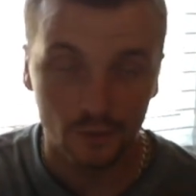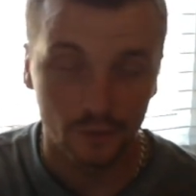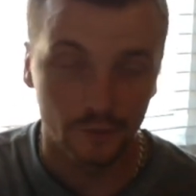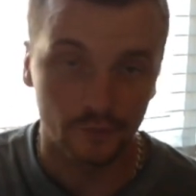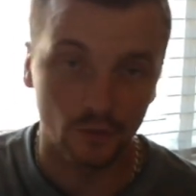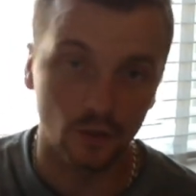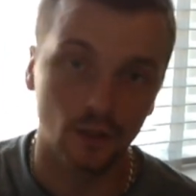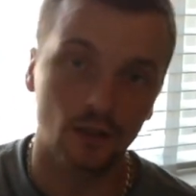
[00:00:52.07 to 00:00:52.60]

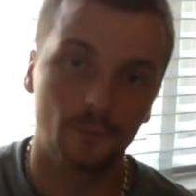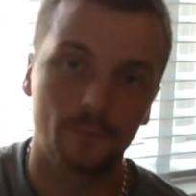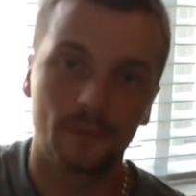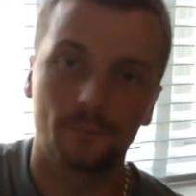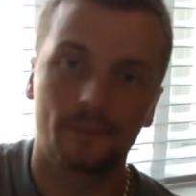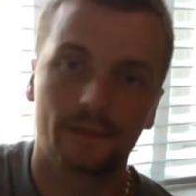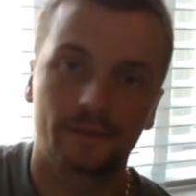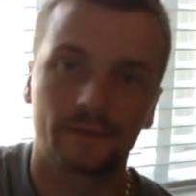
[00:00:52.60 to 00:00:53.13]
So, a
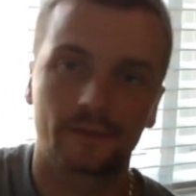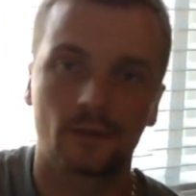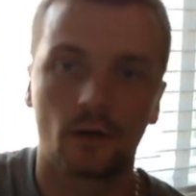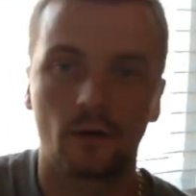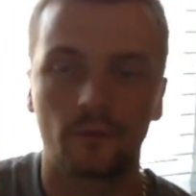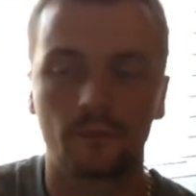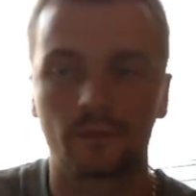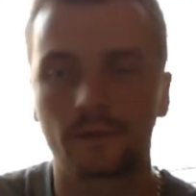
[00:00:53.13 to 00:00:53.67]
bit pissed
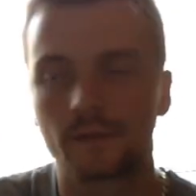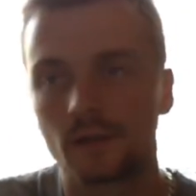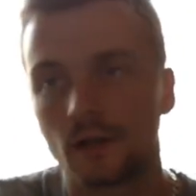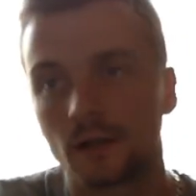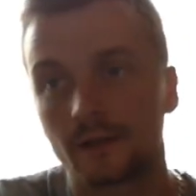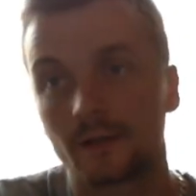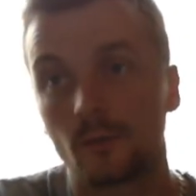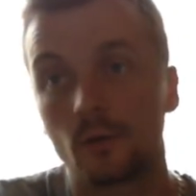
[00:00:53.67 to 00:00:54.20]
off,
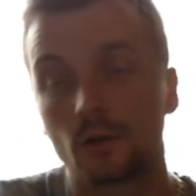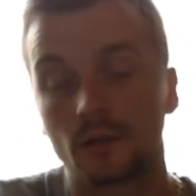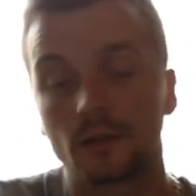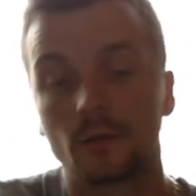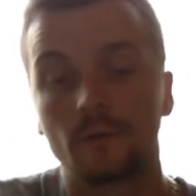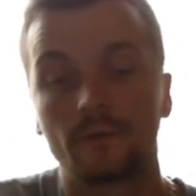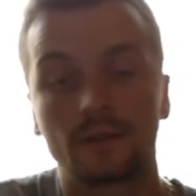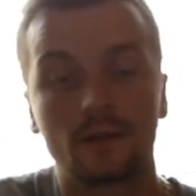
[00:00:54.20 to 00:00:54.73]
so because I wasn't going
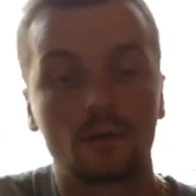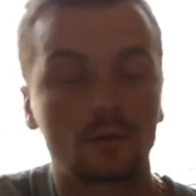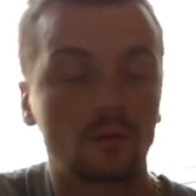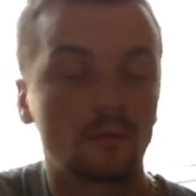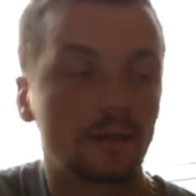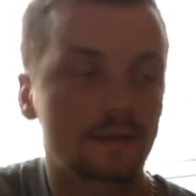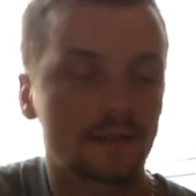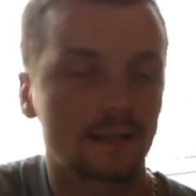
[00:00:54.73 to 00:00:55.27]
to do a video, I'm going
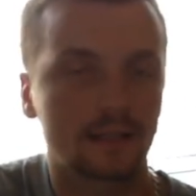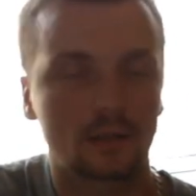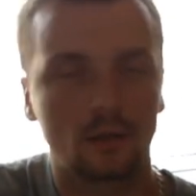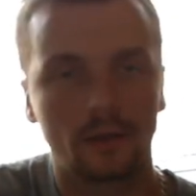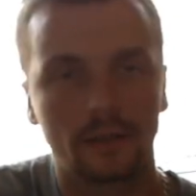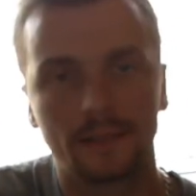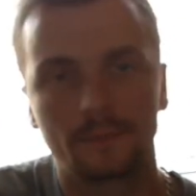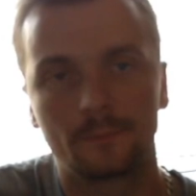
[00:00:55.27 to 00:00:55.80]
to wait till I
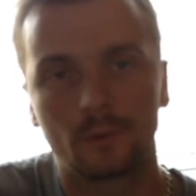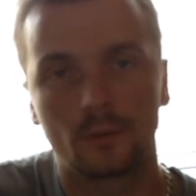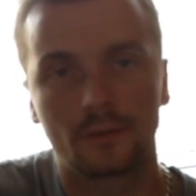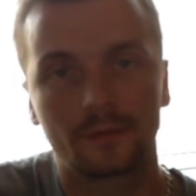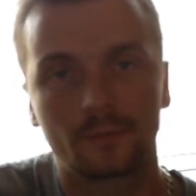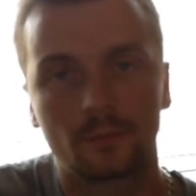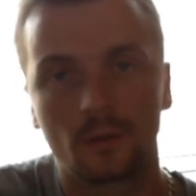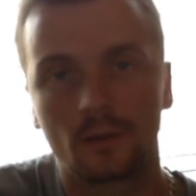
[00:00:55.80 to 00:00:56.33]
got in, but
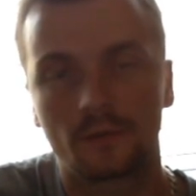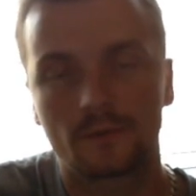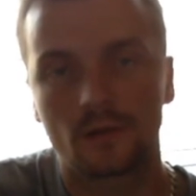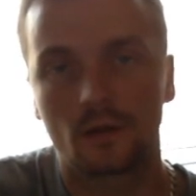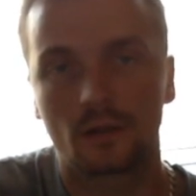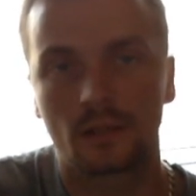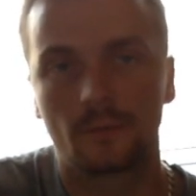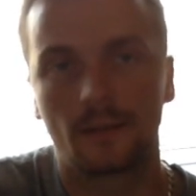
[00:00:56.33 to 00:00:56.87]
it's worth
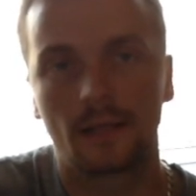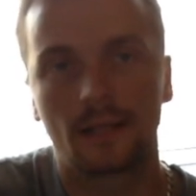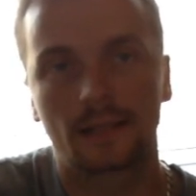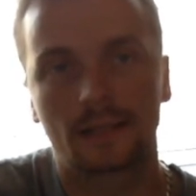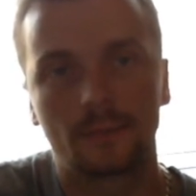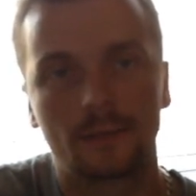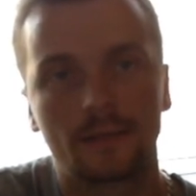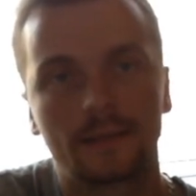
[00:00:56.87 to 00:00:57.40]
talking about
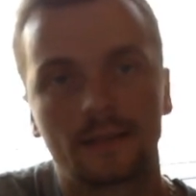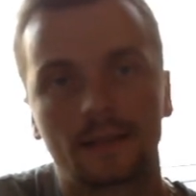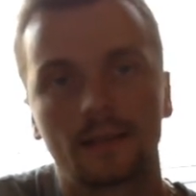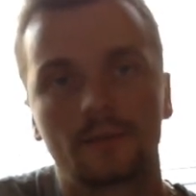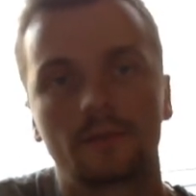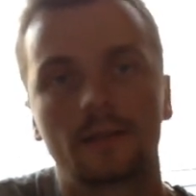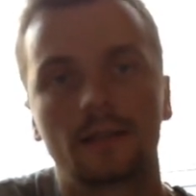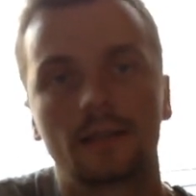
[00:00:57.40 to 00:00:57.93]
like
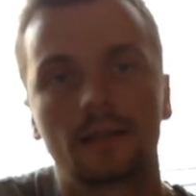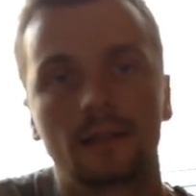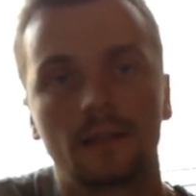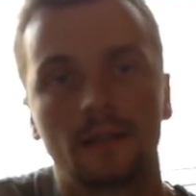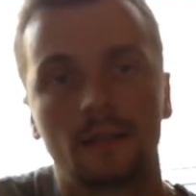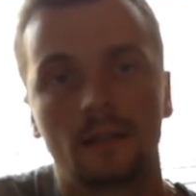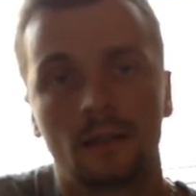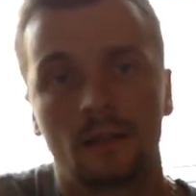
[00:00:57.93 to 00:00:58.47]
immediately really.
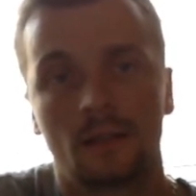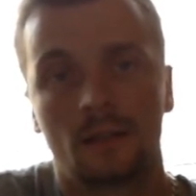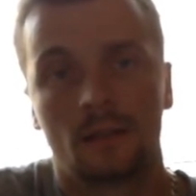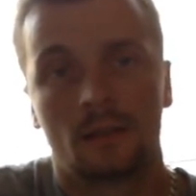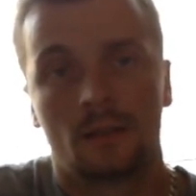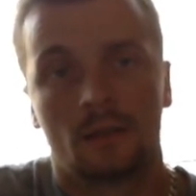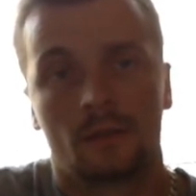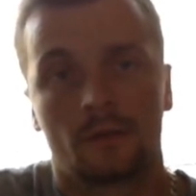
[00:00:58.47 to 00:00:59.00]

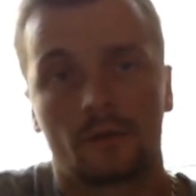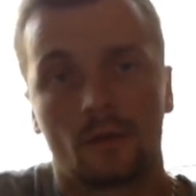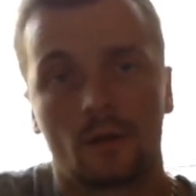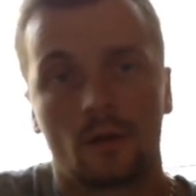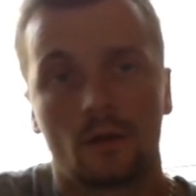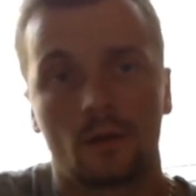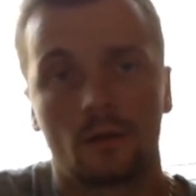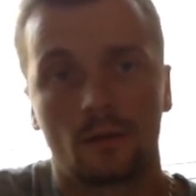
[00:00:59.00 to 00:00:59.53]

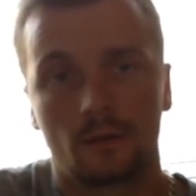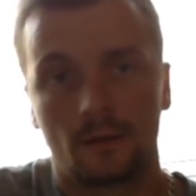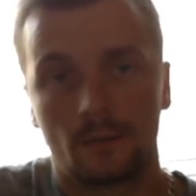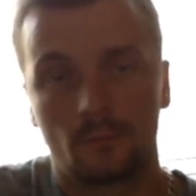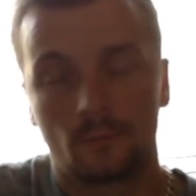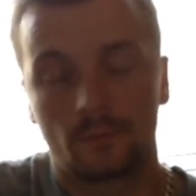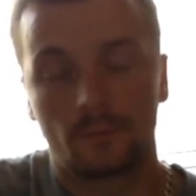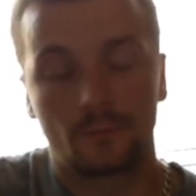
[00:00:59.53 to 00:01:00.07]
So,
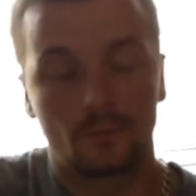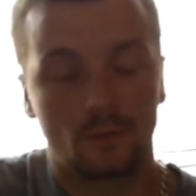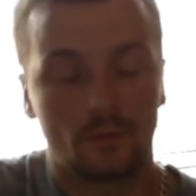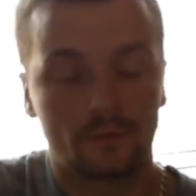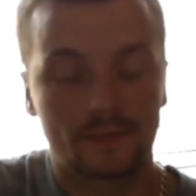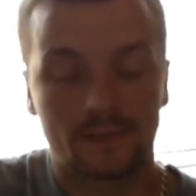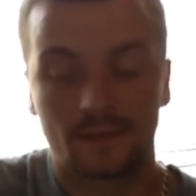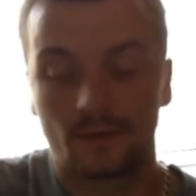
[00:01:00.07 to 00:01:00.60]
with
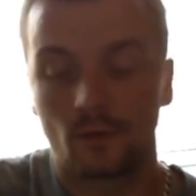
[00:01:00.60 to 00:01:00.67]
obviously with